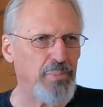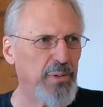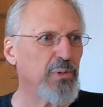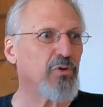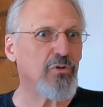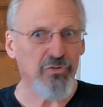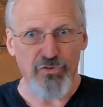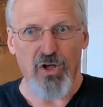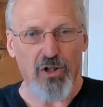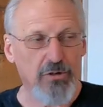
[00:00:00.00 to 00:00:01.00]
biblical
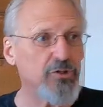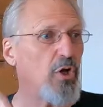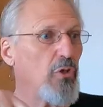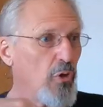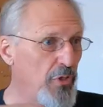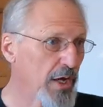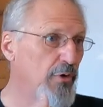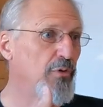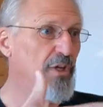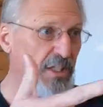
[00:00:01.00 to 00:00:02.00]
scholars, although
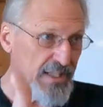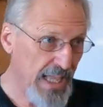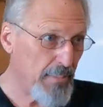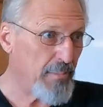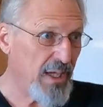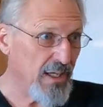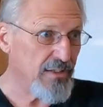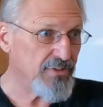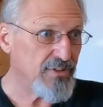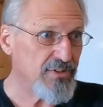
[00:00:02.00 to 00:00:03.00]
they're in that
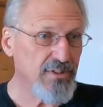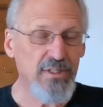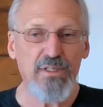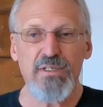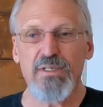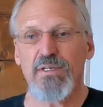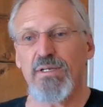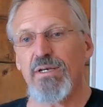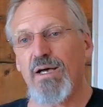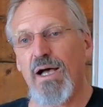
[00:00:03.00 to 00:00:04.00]
mess.
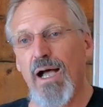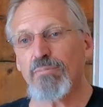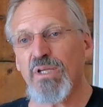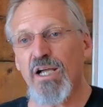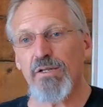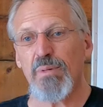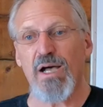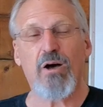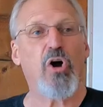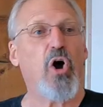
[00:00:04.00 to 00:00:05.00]
I'm talking
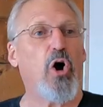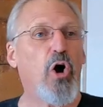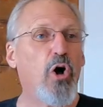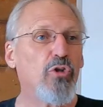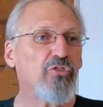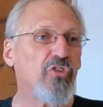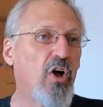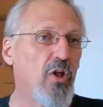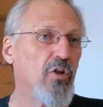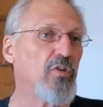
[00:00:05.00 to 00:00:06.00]
about all
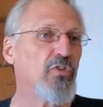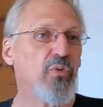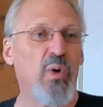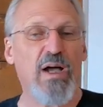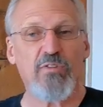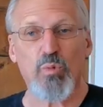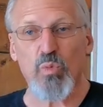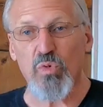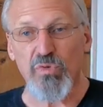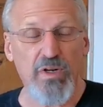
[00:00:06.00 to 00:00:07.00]
scholars throughout the
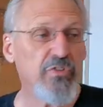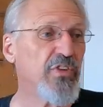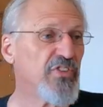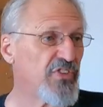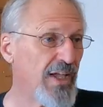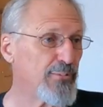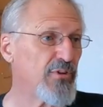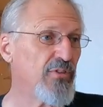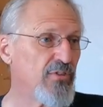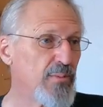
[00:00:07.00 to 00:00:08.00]
world. There's
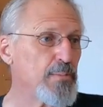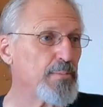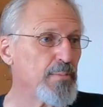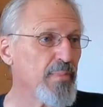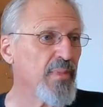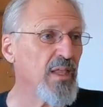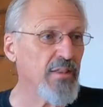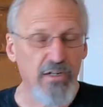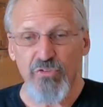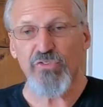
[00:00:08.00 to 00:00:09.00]
exceptions.
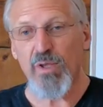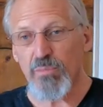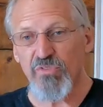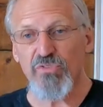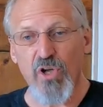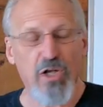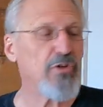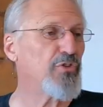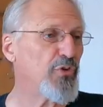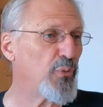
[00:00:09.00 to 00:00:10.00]
There's some
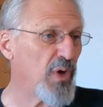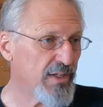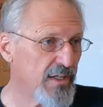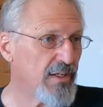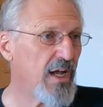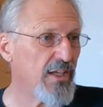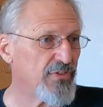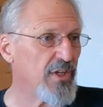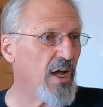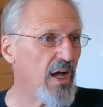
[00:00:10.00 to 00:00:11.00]
scholars that
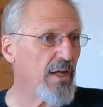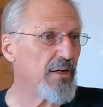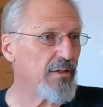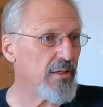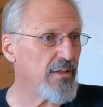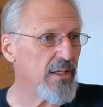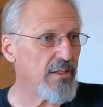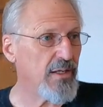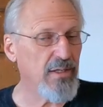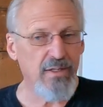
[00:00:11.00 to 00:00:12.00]
recognize God, and
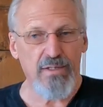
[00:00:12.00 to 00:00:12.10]
that